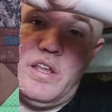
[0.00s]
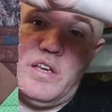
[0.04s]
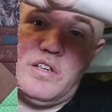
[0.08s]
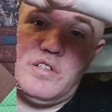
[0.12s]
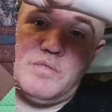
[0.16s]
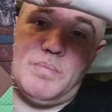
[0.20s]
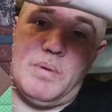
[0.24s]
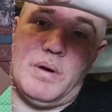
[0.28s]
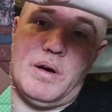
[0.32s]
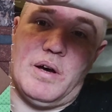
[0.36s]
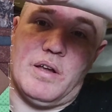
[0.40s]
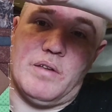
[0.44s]

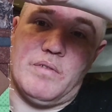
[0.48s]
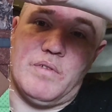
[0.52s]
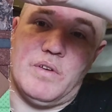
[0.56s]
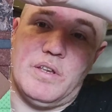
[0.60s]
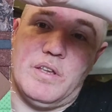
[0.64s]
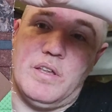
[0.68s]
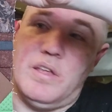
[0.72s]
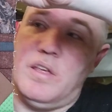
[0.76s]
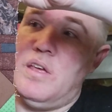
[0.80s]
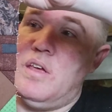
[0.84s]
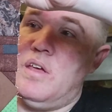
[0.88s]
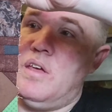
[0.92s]
next part of
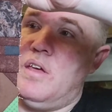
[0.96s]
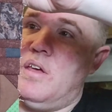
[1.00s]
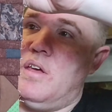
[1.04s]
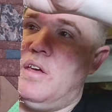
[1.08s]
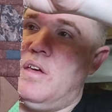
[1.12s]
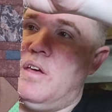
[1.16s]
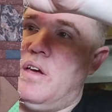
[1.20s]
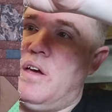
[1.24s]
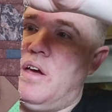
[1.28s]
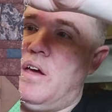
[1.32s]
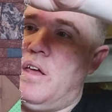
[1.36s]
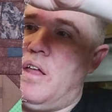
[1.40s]
it,
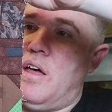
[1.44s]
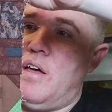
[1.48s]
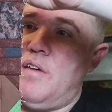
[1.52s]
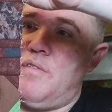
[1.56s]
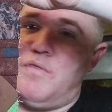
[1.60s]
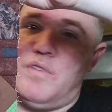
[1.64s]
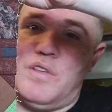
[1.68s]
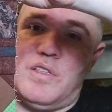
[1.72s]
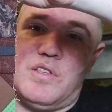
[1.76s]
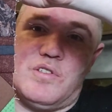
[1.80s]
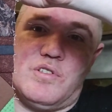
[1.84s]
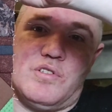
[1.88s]
and I
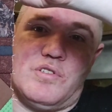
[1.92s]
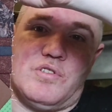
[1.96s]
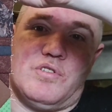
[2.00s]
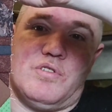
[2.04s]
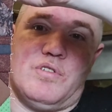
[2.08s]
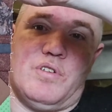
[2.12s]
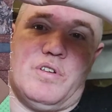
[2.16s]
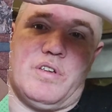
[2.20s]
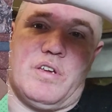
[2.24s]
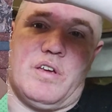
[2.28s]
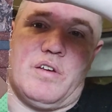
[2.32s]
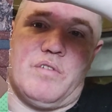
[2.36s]
think this is
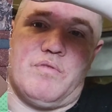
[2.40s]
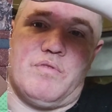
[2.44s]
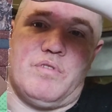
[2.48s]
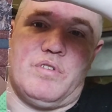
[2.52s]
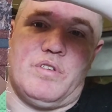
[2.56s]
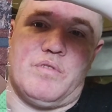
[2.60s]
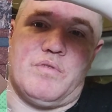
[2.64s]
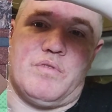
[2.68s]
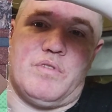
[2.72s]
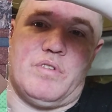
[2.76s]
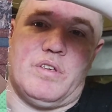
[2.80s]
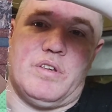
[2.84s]
turning out
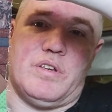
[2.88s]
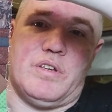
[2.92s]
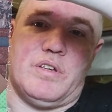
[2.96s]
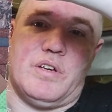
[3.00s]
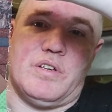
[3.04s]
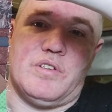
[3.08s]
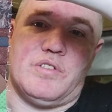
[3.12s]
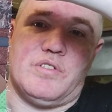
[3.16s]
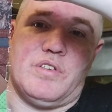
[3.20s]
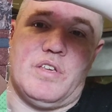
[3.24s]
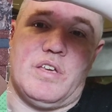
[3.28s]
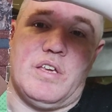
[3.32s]
really, really
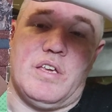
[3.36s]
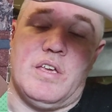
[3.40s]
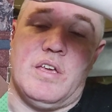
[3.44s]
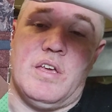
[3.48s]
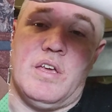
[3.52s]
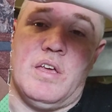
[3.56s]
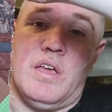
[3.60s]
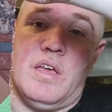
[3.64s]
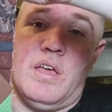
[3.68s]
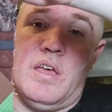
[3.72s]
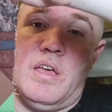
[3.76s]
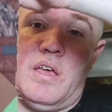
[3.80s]
nicely.
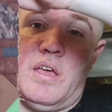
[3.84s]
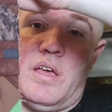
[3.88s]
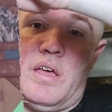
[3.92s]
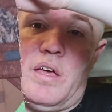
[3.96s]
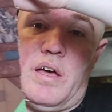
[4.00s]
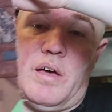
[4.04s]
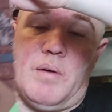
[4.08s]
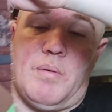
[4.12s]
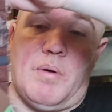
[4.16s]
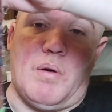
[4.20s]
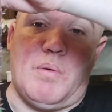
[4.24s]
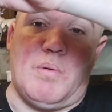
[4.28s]

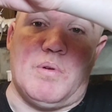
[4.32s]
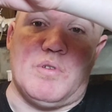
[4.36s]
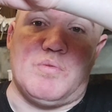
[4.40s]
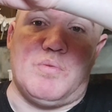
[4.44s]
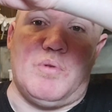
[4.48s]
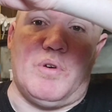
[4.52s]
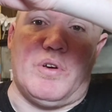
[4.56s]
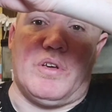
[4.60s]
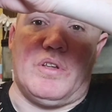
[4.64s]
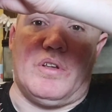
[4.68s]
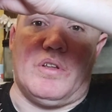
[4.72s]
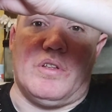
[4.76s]
I was
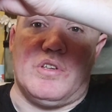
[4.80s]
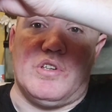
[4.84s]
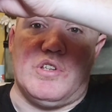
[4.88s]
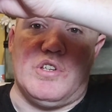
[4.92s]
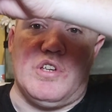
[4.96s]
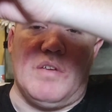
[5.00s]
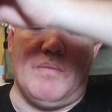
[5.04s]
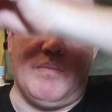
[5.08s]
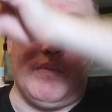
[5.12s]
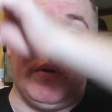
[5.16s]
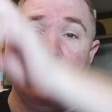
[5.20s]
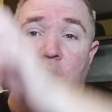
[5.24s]
working on the
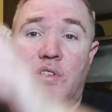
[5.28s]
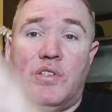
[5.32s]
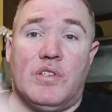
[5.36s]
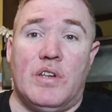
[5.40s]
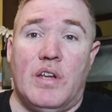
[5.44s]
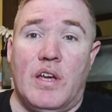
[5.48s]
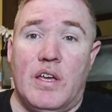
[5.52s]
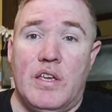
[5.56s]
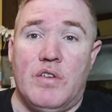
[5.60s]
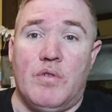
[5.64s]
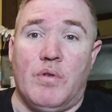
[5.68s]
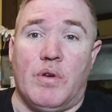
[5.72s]
sheep
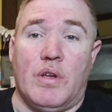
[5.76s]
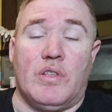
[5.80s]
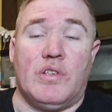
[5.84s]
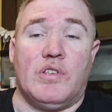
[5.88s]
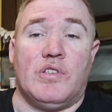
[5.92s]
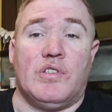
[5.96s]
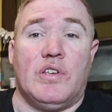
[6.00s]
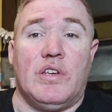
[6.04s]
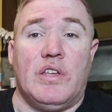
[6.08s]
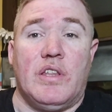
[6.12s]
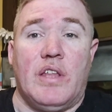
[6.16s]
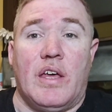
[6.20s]
yesterday. You'll get to
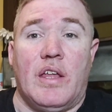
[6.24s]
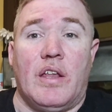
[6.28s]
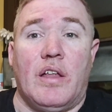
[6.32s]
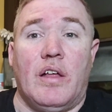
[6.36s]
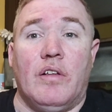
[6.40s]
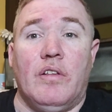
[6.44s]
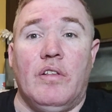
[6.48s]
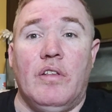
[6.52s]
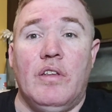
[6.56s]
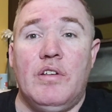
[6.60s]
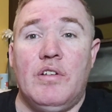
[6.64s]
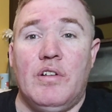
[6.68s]
see that
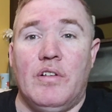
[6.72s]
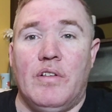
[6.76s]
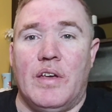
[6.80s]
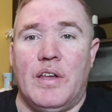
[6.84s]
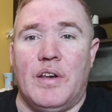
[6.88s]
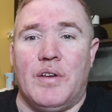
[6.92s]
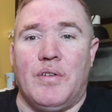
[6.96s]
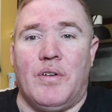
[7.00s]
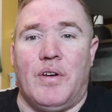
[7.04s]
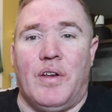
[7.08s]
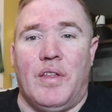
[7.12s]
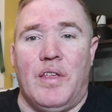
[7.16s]
a little
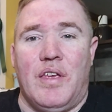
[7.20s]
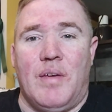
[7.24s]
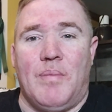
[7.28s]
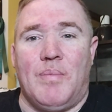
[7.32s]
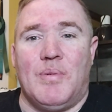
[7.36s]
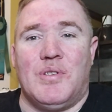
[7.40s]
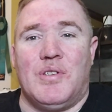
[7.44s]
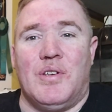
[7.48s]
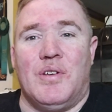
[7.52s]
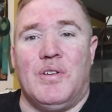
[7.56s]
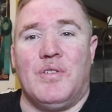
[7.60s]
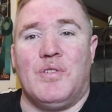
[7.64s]
later on in the
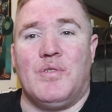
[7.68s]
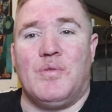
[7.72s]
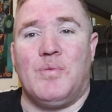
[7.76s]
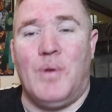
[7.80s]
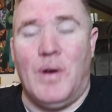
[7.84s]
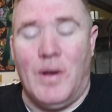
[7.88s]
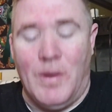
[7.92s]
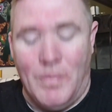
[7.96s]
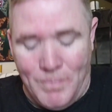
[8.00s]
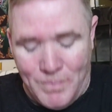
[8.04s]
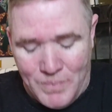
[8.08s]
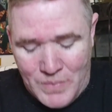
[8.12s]
episode as
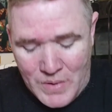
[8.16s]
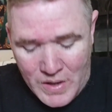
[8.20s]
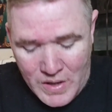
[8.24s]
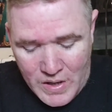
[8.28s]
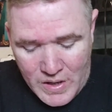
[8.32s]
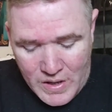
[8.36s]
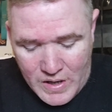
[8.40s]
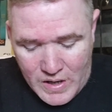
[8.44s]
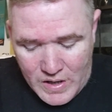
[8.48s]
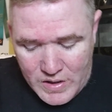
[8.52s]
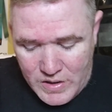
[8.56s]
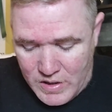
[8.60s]
well.
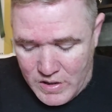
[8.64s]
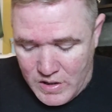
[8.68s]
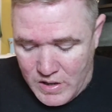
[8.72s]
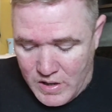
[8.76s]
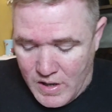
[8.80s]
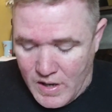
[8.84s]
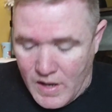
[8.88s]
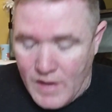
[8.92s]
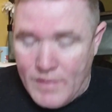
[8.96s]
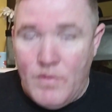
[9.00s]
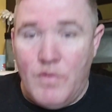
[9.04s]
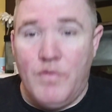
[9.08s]
And then
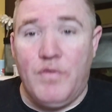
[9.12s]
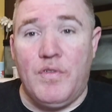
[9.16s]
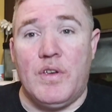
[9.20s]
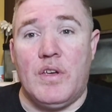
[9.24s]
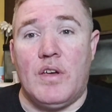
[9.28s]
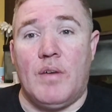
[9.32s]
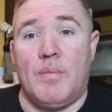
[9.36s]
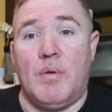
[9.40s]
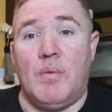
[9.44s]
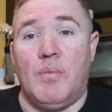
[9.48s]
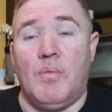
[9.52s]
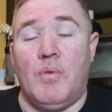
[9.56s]
the other
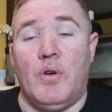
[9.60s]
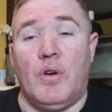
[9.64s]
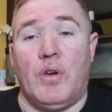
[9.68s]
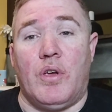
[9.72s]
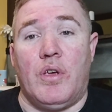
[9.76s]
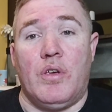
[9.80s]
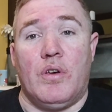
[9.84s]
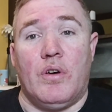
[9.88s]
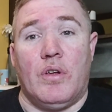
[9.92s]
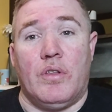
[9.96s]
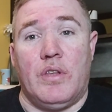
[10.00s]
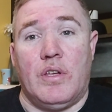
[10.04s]
thing I've been
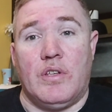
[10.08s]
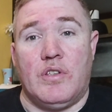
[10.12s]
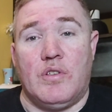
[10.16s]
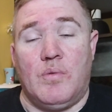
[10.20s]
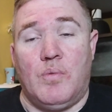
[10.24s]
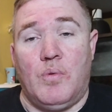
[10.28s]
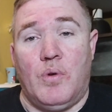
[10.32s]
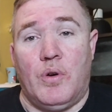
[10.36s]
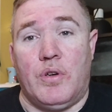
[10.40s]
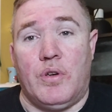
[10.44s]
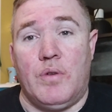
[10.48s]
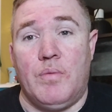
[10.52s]
working on that's a
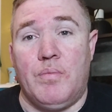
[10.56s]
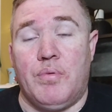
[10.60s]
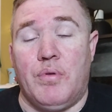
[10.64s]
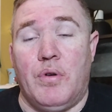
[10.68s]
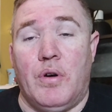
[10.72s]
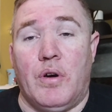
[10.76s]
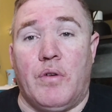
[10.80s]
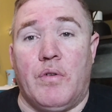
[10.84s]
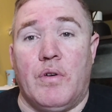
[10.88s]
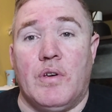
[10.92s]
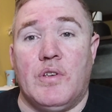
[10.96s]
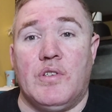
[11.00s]
work in
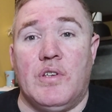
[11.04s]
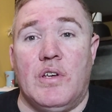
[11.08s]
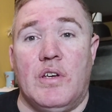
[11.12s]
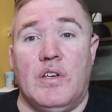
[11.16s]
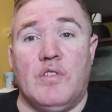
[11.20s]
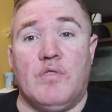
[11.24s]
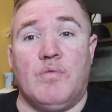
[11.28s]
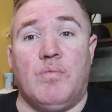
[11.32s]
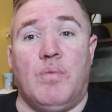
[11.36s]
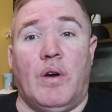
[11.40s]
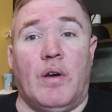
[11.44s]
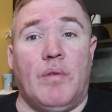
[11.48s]
progress
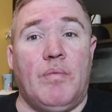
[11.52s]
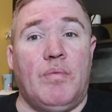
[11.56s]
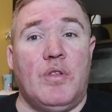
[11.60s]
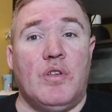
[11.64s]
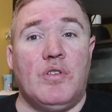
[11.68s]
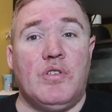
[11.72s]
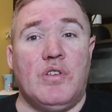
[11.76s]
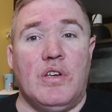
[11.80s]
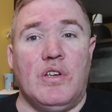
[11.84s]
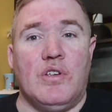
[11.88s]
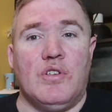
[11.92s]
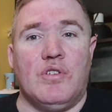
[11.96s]
is one of the
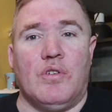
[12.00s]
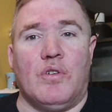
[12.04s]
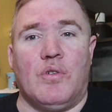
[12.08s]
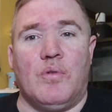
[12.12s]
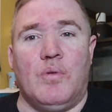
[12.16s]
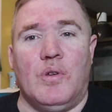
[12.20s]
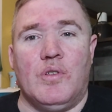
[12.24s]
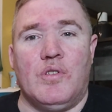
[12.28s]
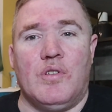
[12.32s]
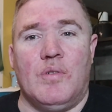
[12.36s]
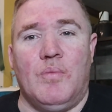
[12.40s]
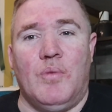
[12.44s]
t-shirt
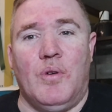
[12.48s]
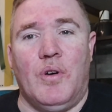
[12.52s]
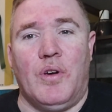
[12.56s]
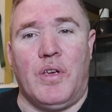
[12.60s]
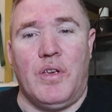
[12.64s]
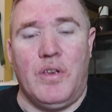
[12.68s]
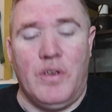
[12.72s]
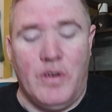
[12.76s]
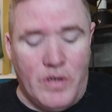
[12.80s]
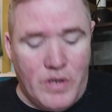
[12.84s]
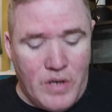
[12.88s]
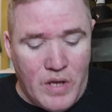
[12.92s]
quilts I'm
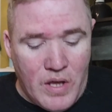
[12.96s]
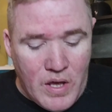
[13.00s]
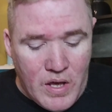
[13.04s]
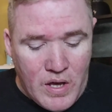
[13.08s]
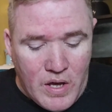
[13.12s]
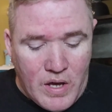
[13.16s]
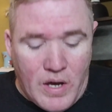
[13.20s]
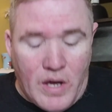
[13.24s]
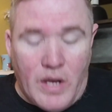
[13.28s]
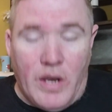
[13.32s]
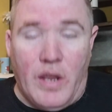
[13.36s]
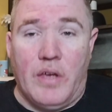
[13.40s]
working on.
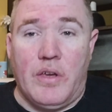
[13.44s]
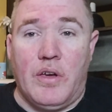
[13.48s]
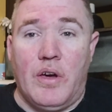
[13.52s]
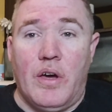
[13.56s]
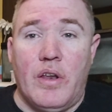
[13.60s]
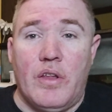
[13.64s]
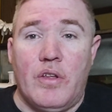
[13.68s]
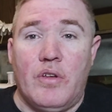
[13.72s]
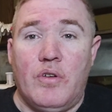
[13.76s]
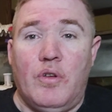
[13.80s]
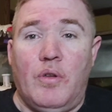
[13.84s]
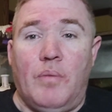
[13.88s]
And I
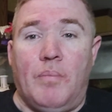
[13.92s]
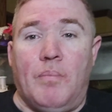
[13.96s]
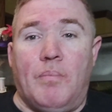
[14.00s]
got it all